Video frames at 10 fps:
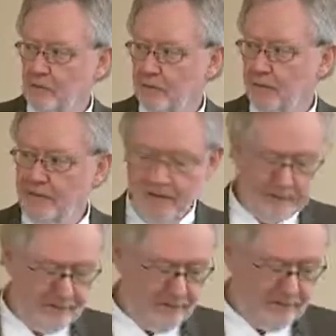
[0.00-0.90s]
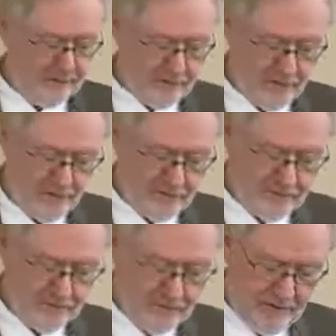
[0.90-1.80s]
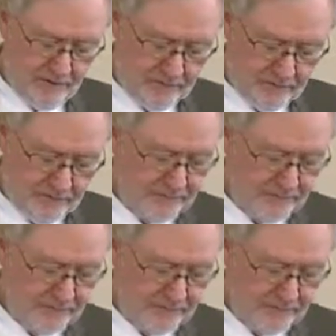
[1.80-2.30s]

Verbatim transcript: to identifying those causes of change.